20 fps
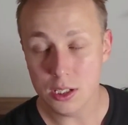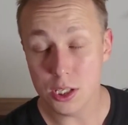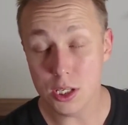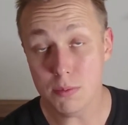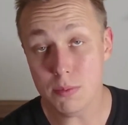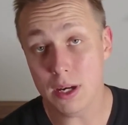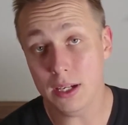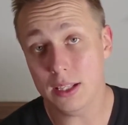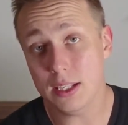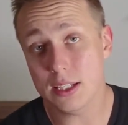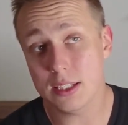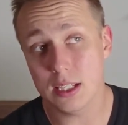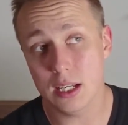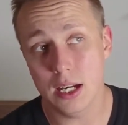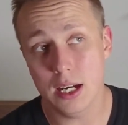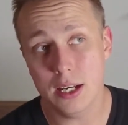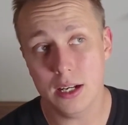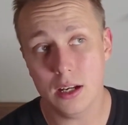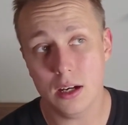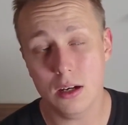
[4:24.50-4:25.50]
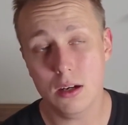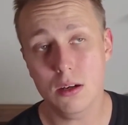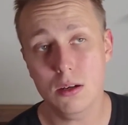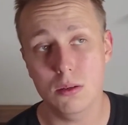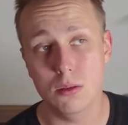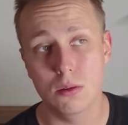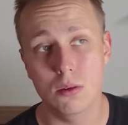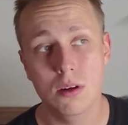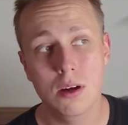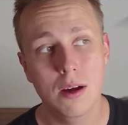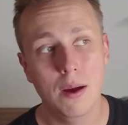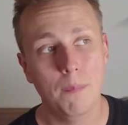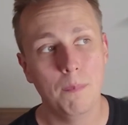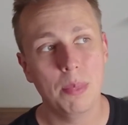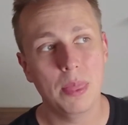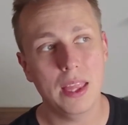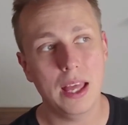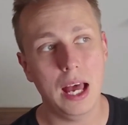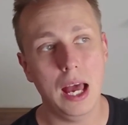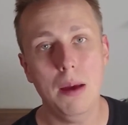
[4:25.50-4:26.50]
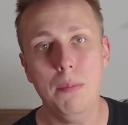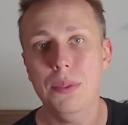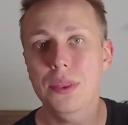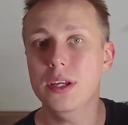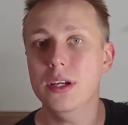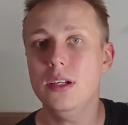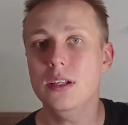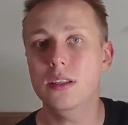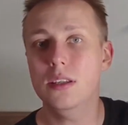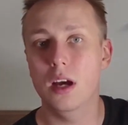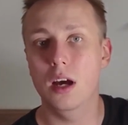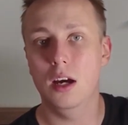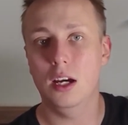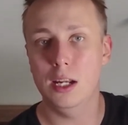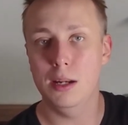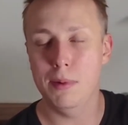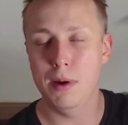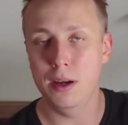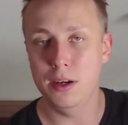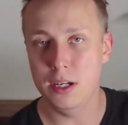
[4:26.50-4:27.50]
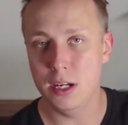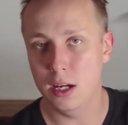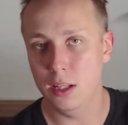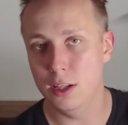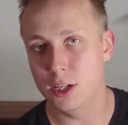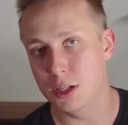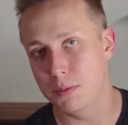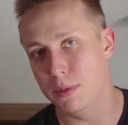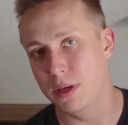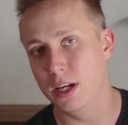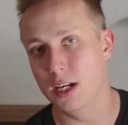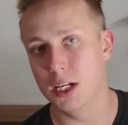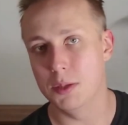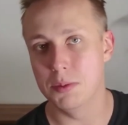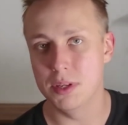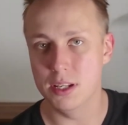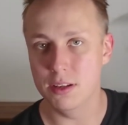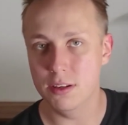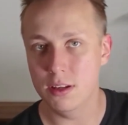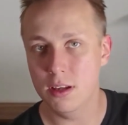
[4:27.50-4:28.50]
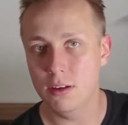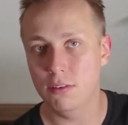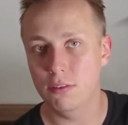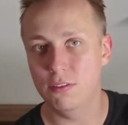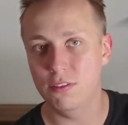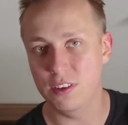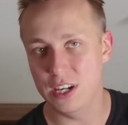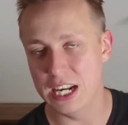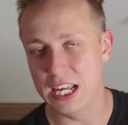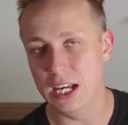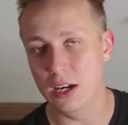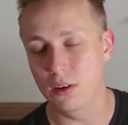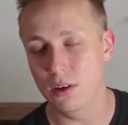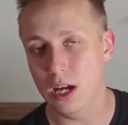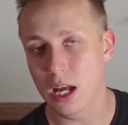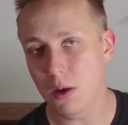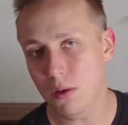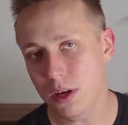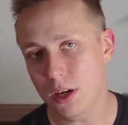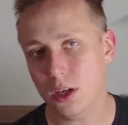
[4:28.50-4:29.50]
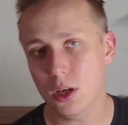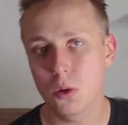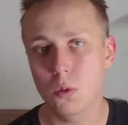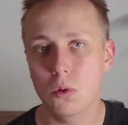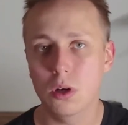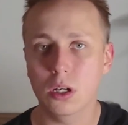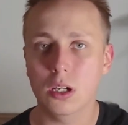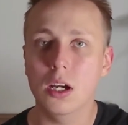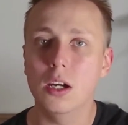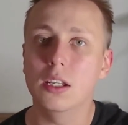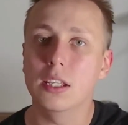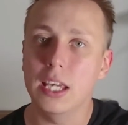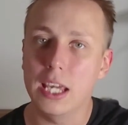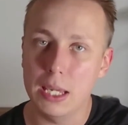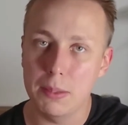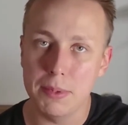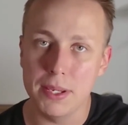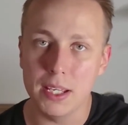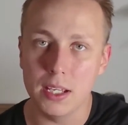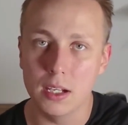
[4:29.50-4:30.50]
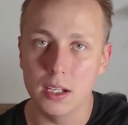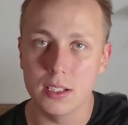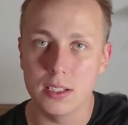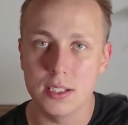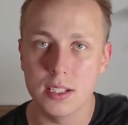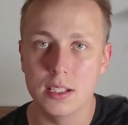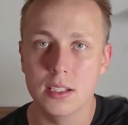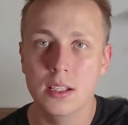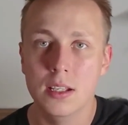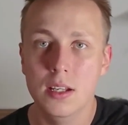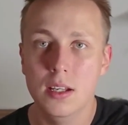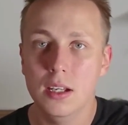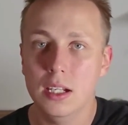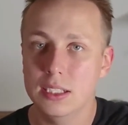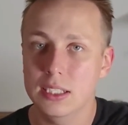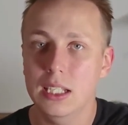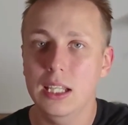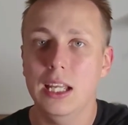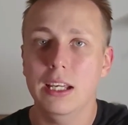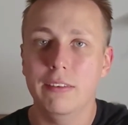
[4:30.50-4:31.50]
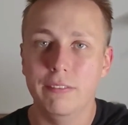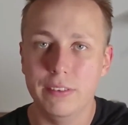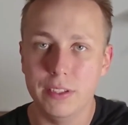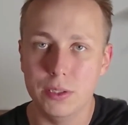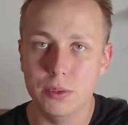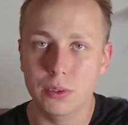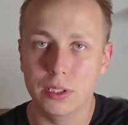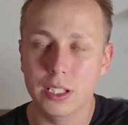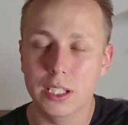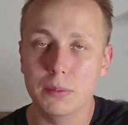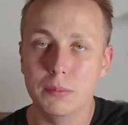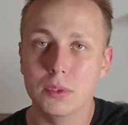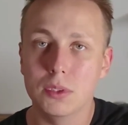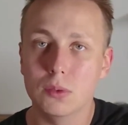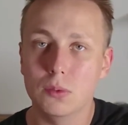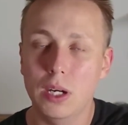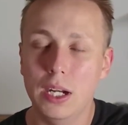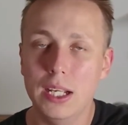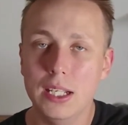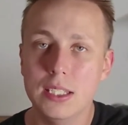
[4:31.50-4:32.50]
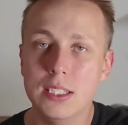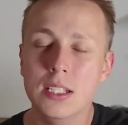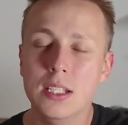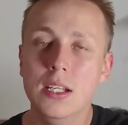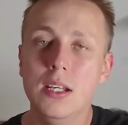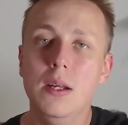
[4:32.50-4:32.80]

you might decide, oh, I'm done talking about knowledge management for now. I want to go work on gaming content because I like video games, right?